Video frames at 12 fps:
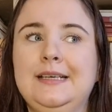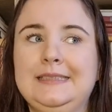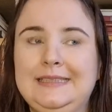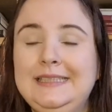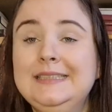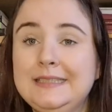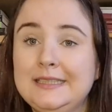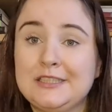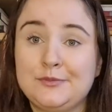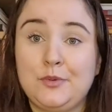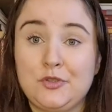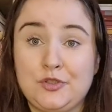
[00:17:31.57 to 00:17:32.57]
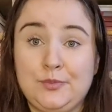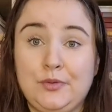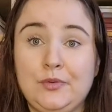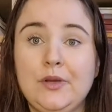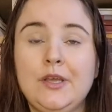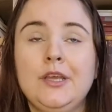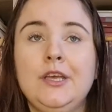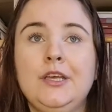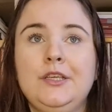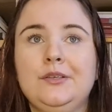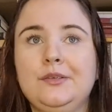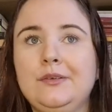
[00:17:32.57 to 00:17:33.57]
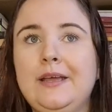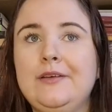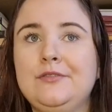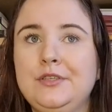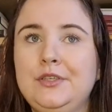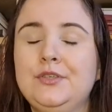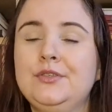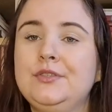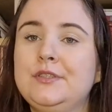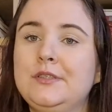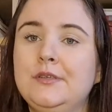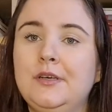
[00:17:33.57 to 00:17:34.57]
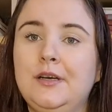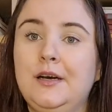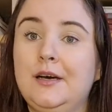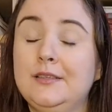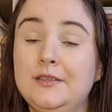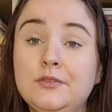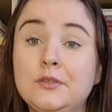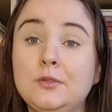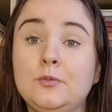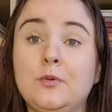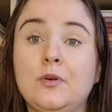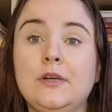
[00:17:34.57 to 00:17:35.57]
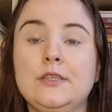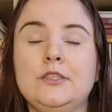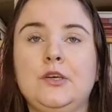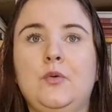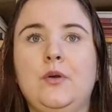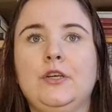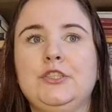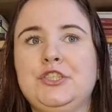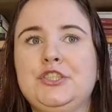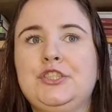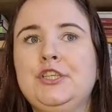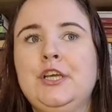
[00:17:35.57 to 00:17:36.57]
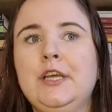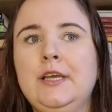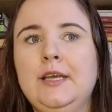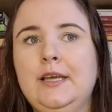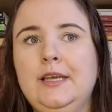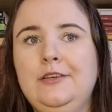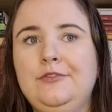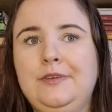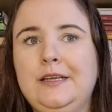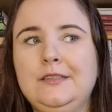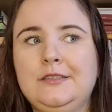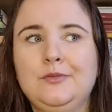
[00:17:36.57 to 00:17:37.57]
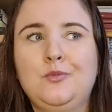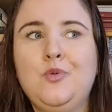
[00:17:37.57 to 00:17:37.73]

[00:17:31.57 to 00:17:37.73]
as easy as possible. You don't have to use uh, difficult words or just invent